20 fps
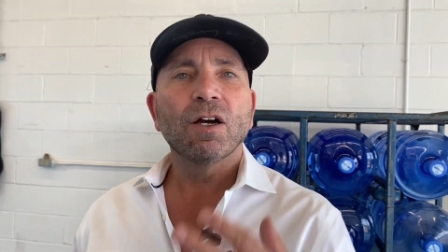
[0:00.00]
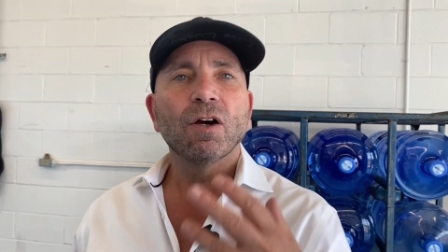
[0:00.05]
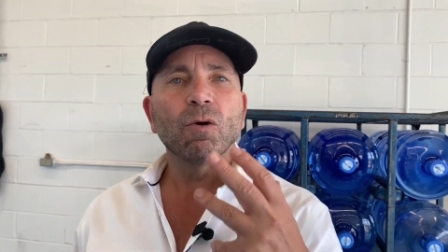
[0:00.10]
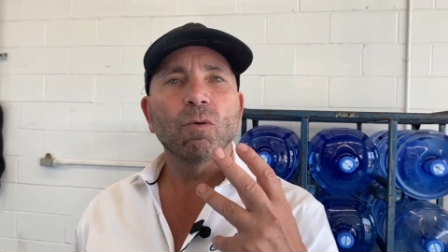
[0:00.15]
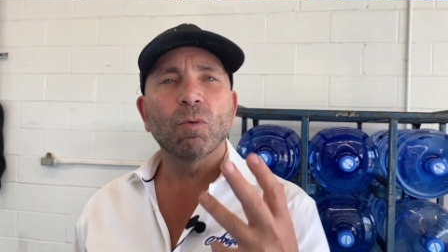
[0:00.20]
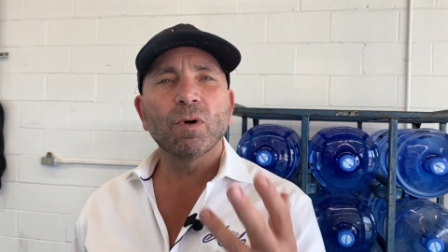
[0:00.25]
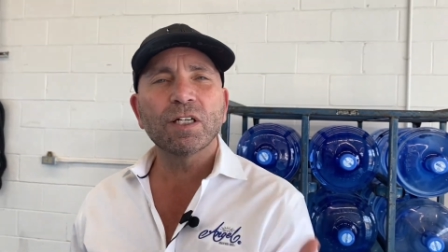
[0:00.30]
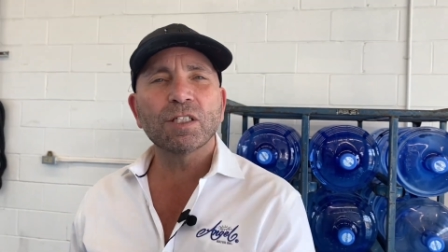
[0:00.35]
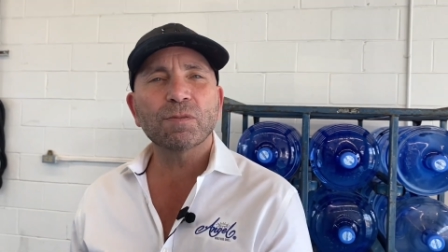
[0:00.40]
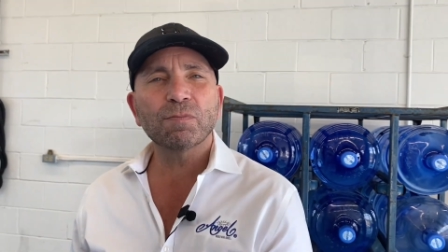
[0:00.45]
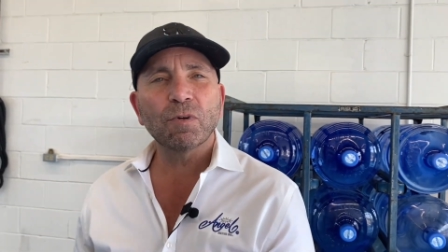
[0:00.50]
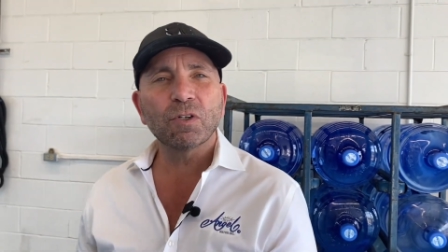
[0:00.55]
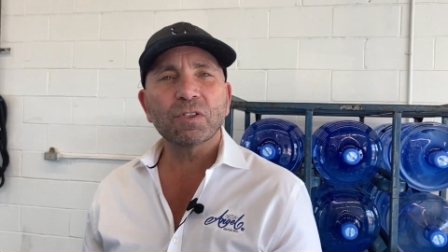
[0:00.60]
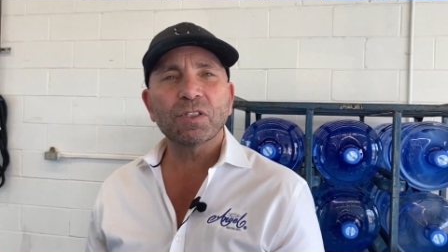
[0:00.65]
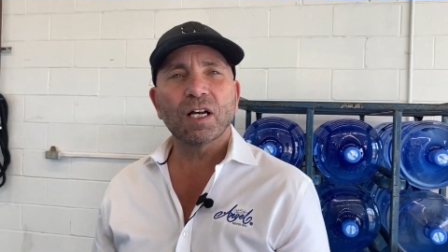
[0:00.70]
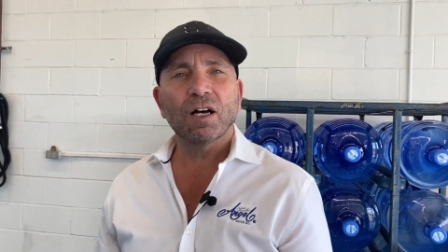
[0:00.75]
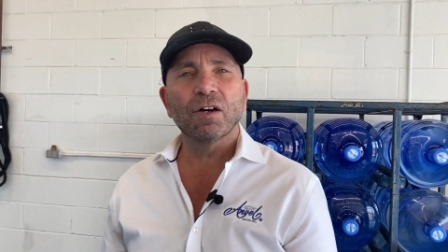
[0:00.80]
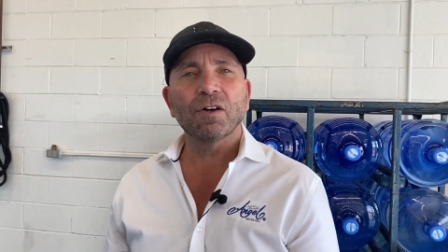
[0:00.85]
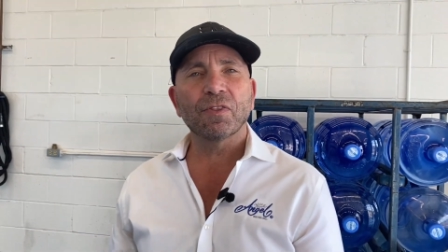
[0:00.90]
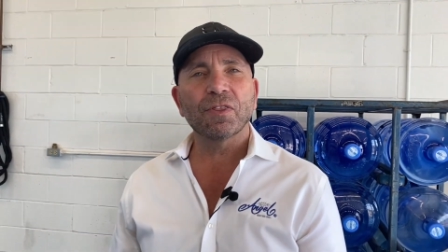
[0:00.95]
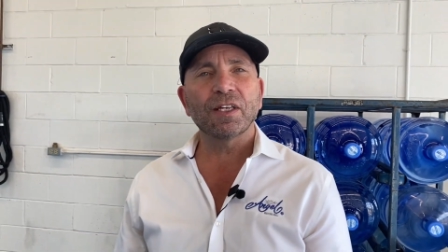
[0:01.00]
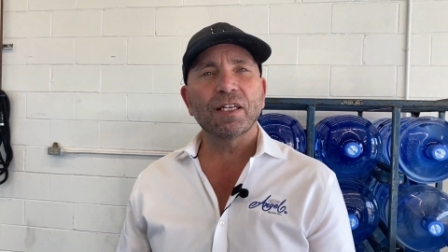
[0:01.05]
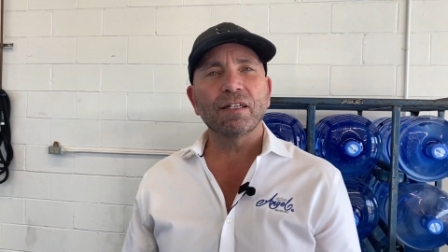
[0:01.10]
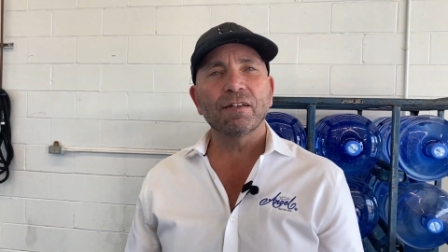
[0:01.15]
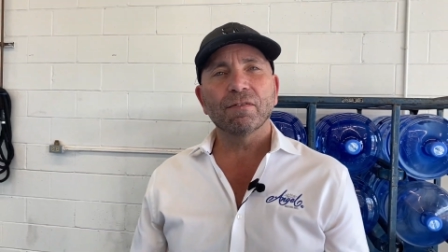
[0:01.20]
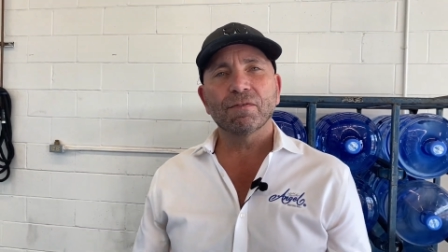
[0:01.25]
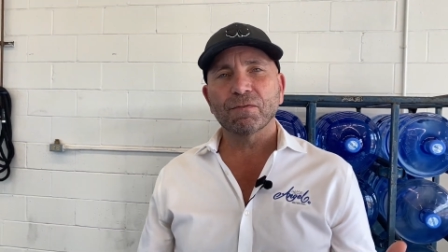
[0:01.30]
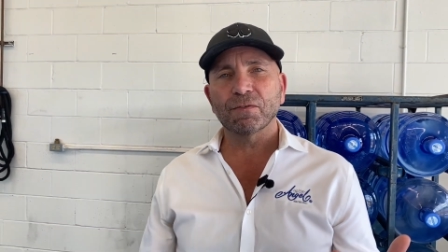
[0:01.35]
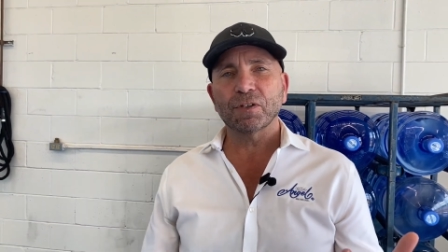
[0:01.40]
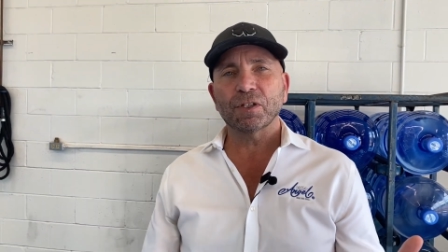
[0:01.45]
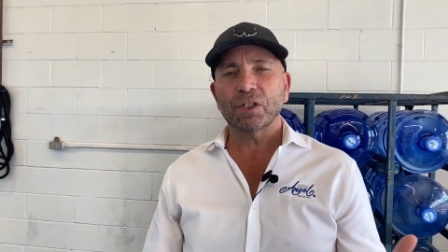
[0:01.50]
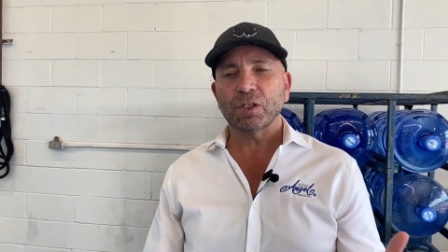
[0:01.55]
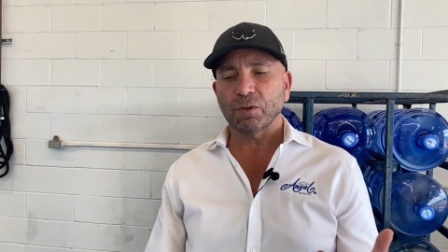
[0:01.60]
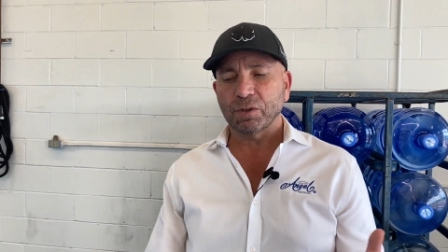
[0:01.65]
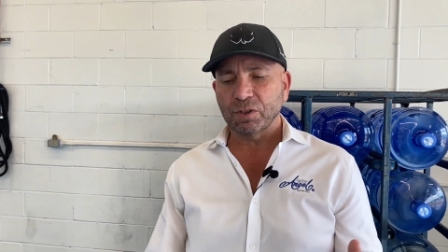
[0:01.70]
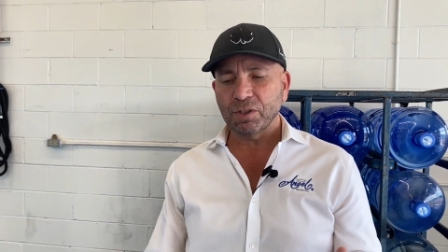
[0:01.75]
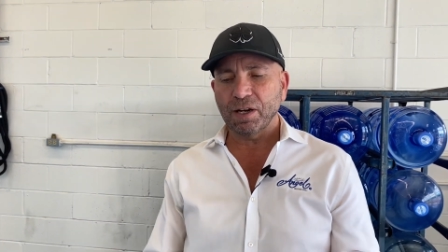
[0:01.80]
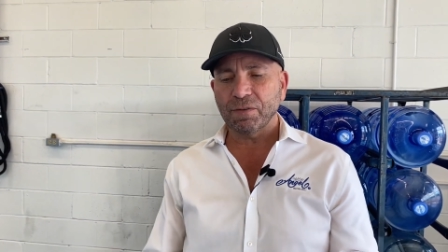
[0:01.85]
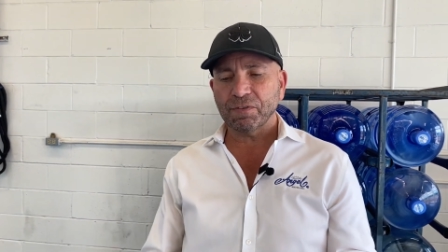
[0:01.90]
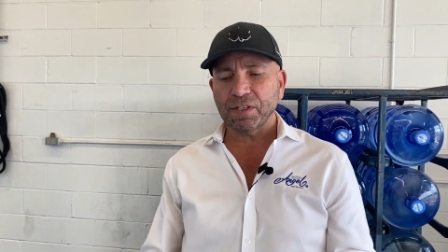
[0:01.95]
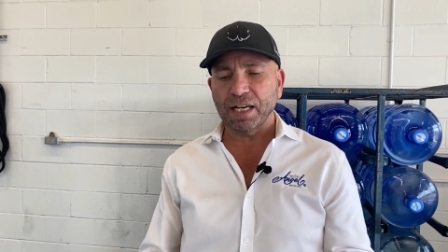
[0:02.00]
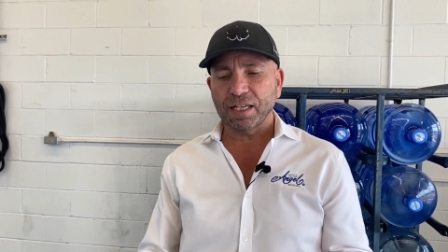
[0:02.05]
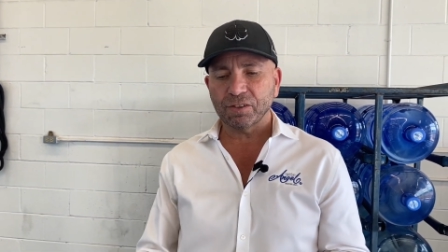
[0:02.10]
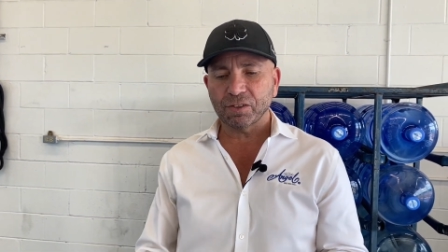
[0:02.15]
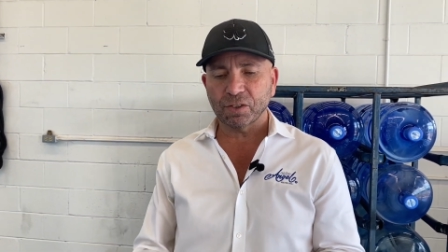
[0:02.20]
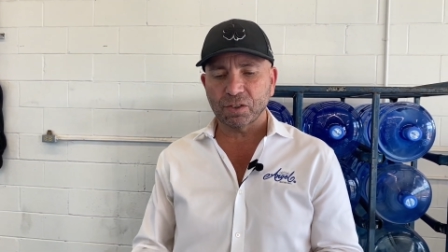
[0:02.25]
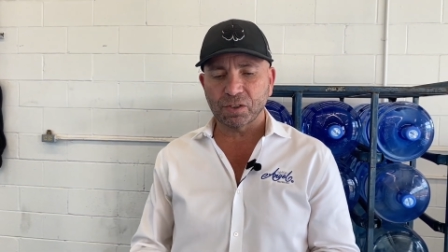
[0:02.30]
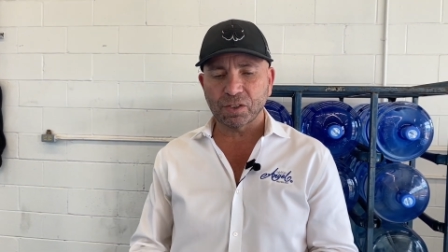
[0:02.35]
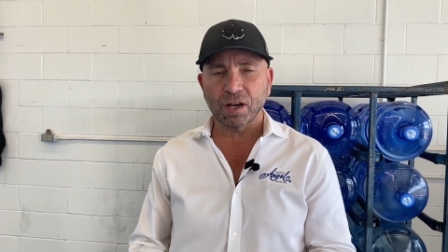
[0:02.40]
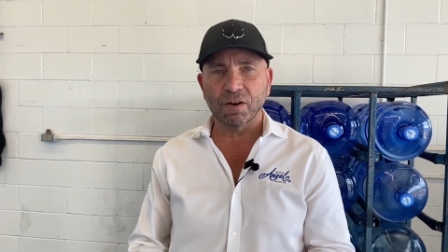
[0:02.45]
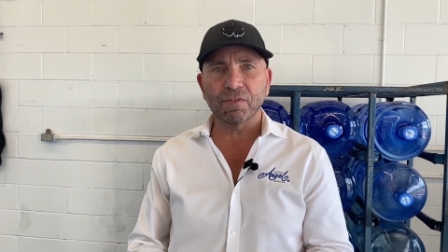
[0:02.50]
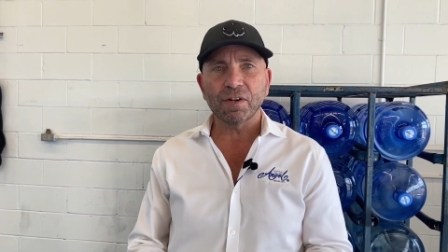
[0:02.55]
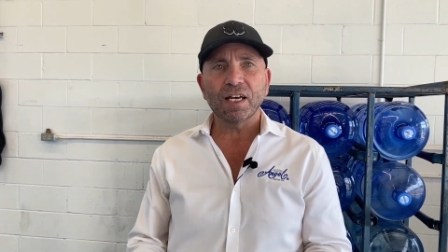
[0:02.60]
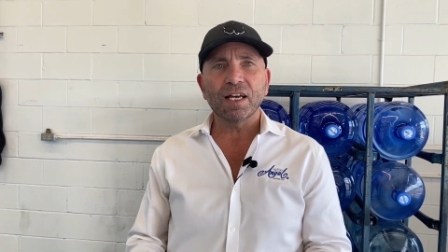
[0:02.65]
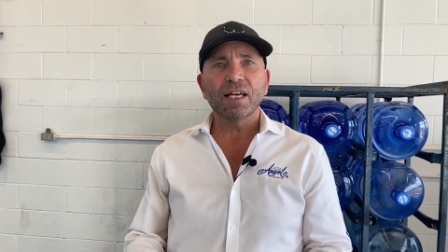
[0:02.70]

What is most healthy for you? And you have to ask yourself,